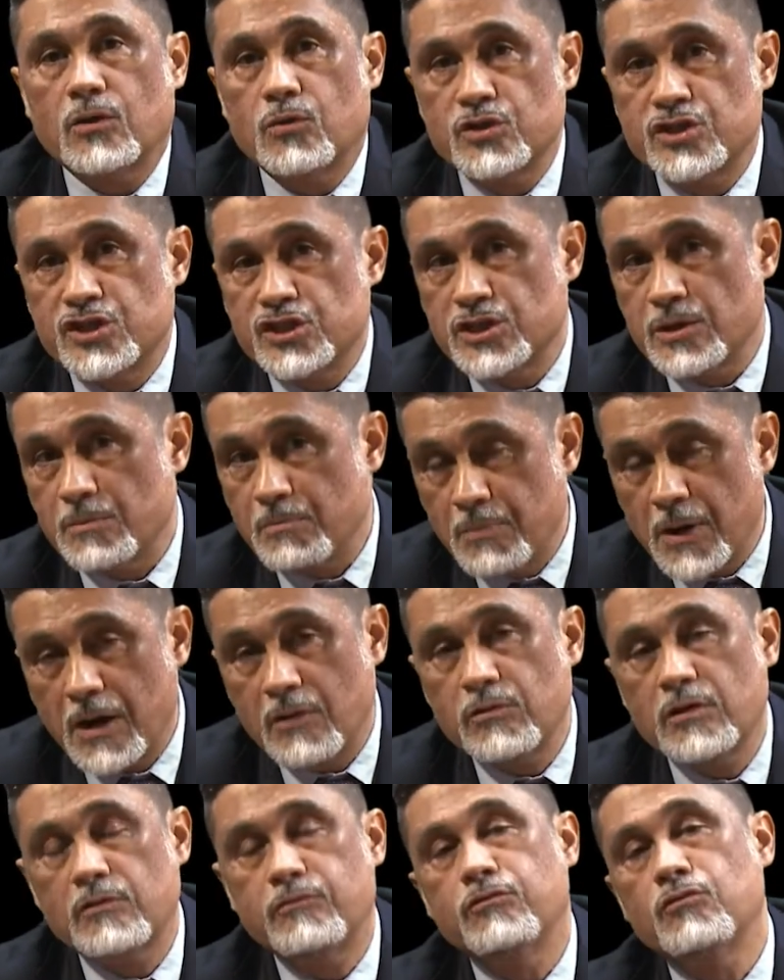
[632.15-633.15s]
which is a
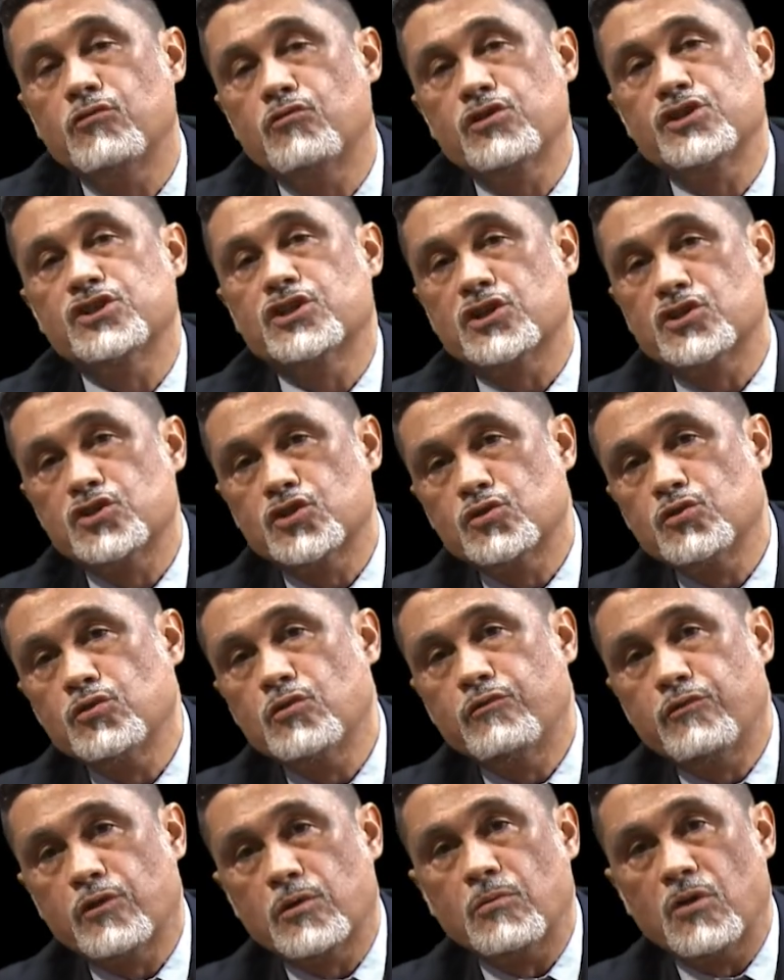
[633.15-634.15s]
powerful research tool
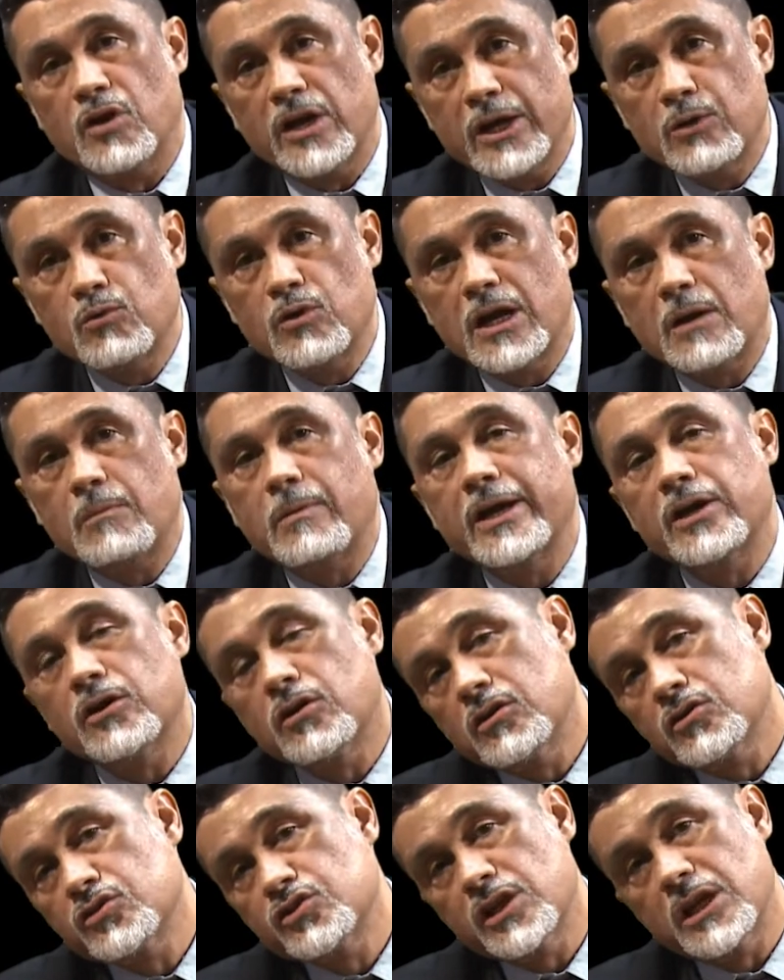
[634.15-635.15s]
for molecular
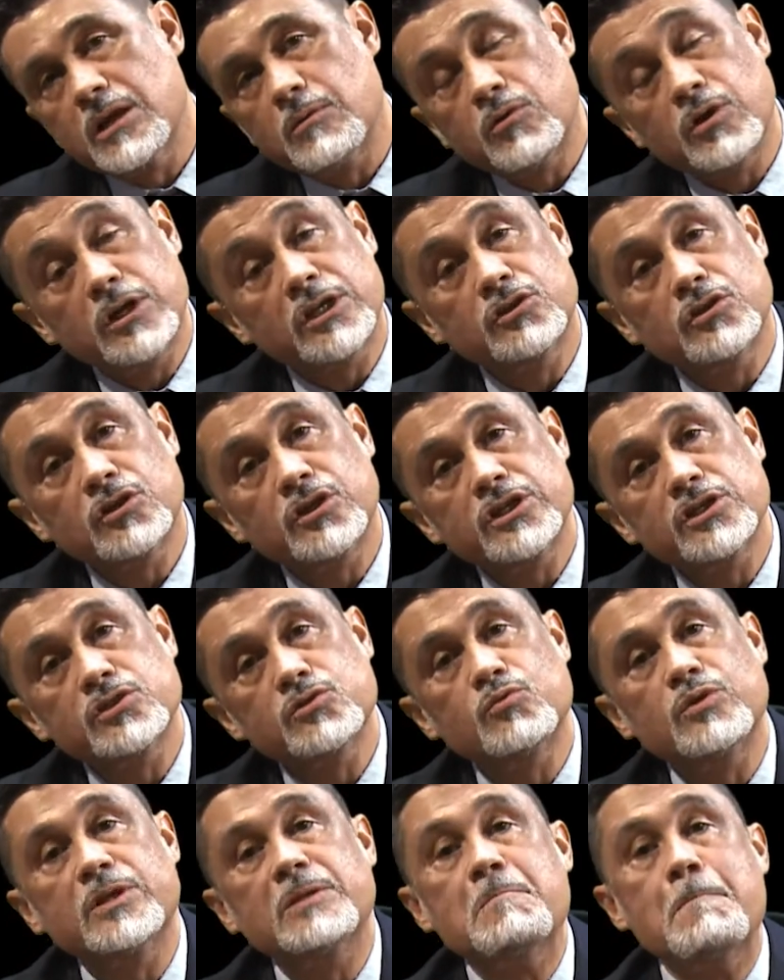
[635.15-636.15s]
biology laboratories
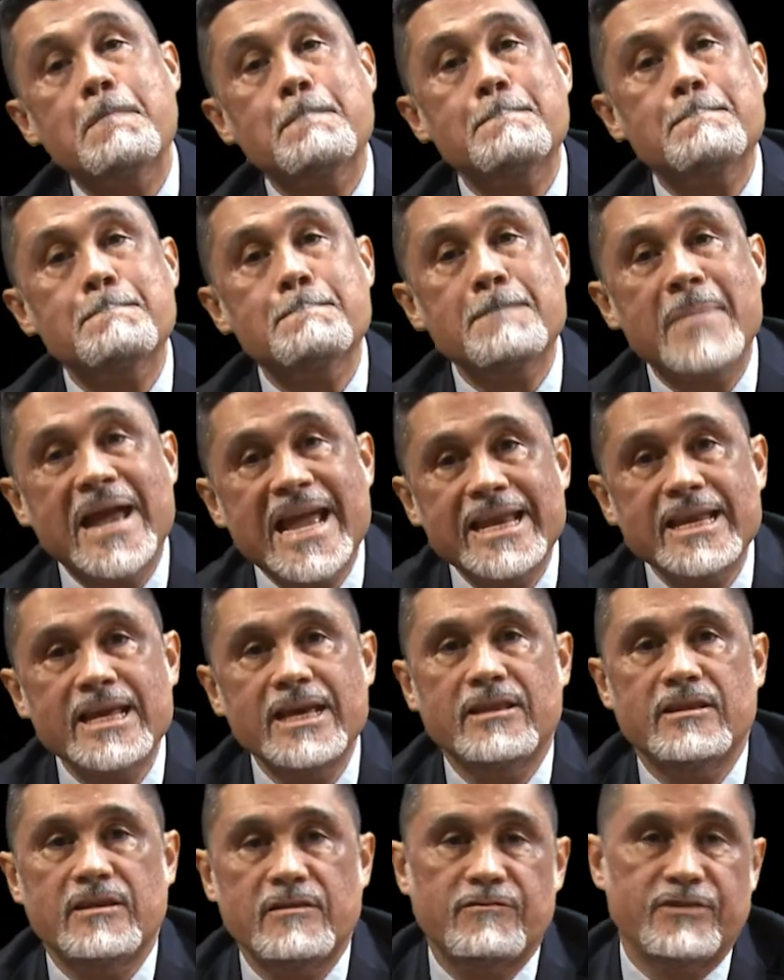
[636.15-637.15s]
with many
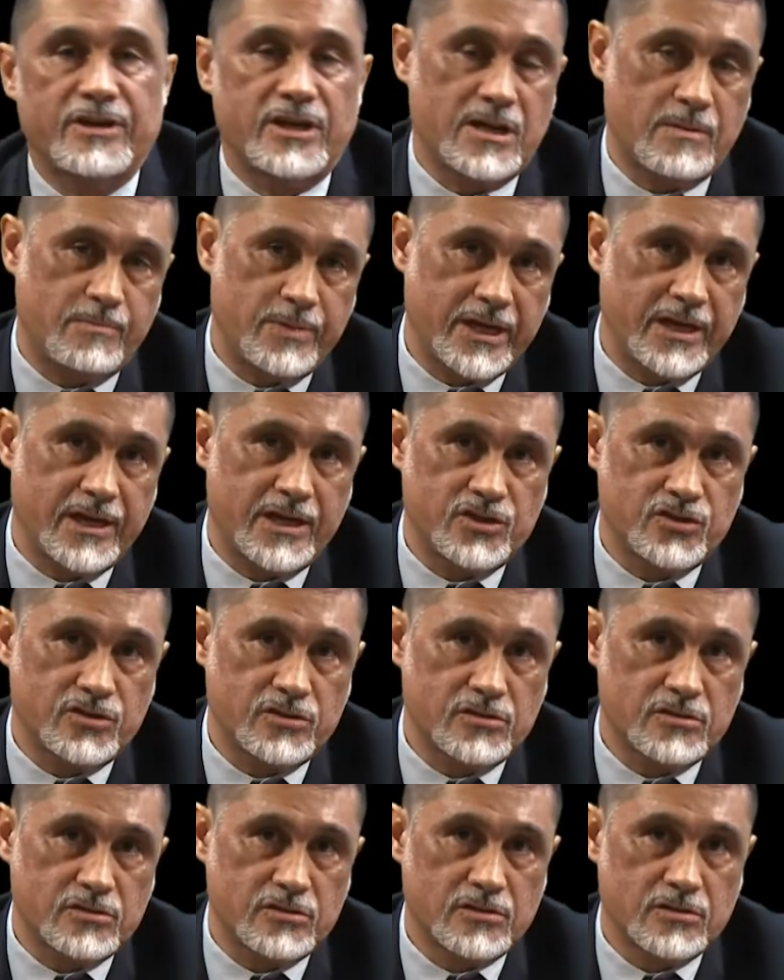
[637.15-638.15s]
different
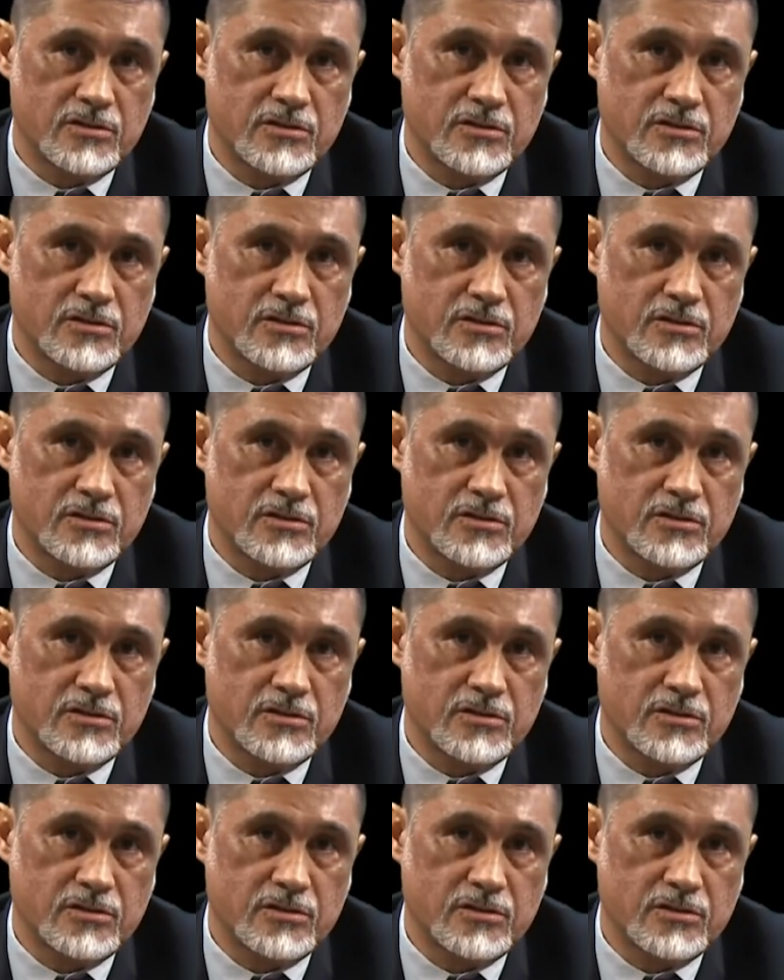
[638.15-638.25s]
applications.